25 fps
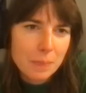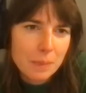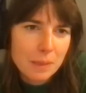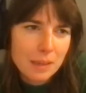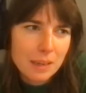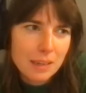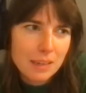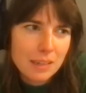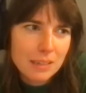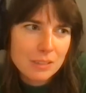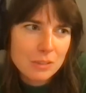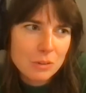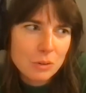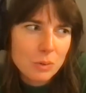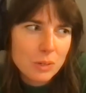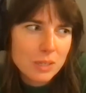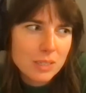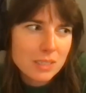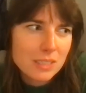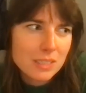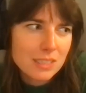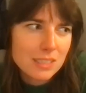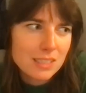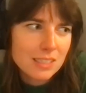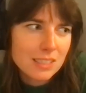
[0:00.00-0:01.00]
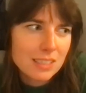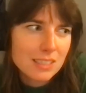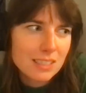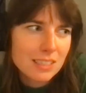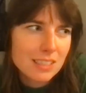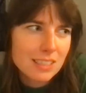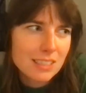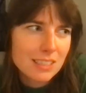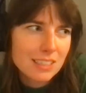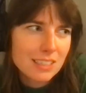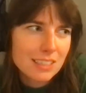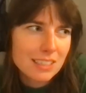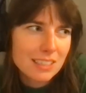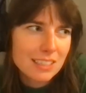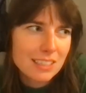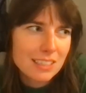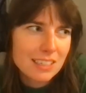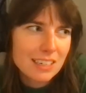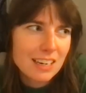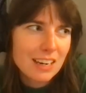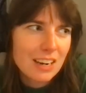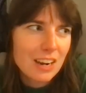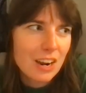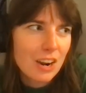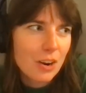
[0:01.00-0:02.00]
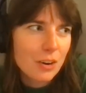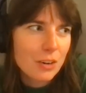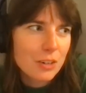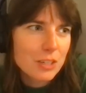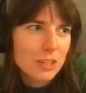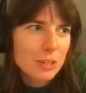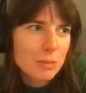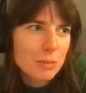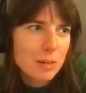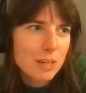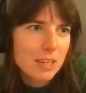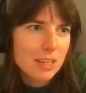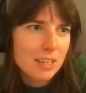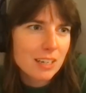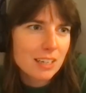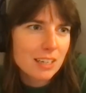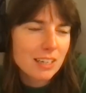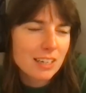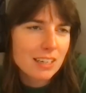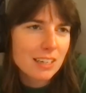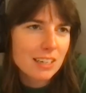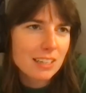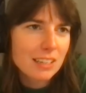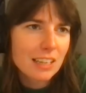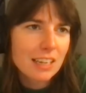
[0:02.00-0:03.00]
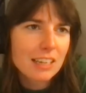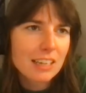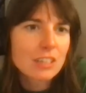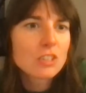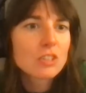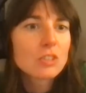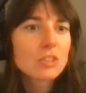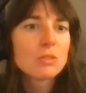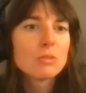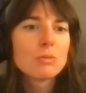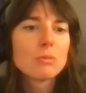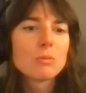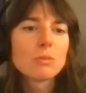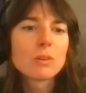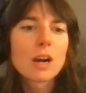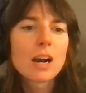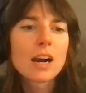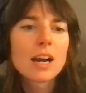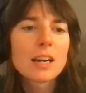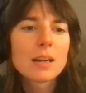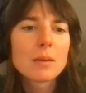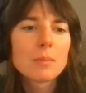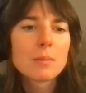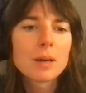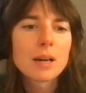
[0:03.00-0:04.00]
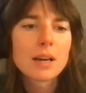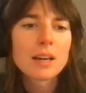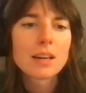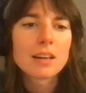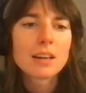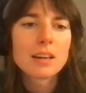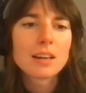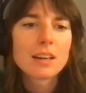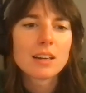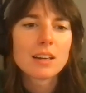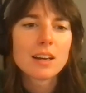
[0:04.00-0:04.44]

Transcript: he's always encouraged me, and I like to write about